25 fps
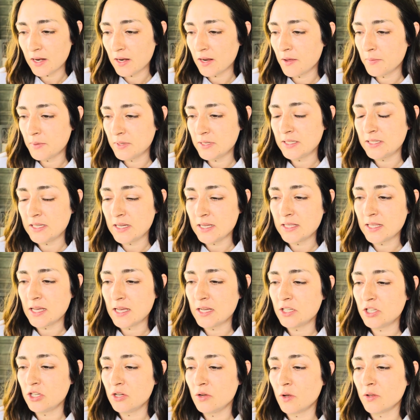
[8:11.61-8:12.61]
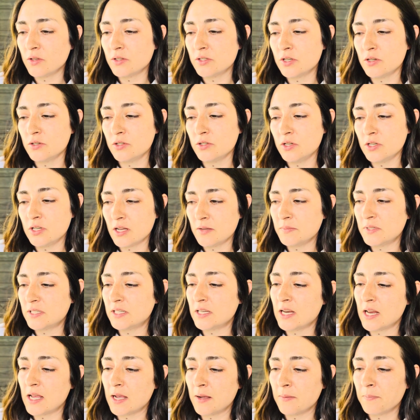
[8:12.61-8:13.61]
I've been seeing that too, also 2 times
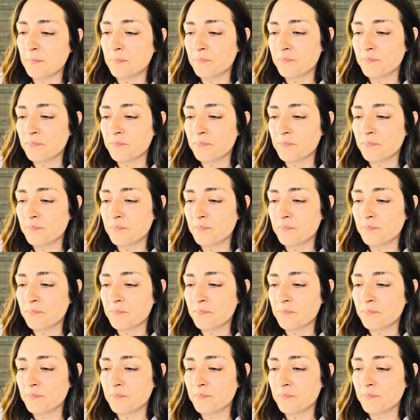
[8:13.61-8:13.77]
today.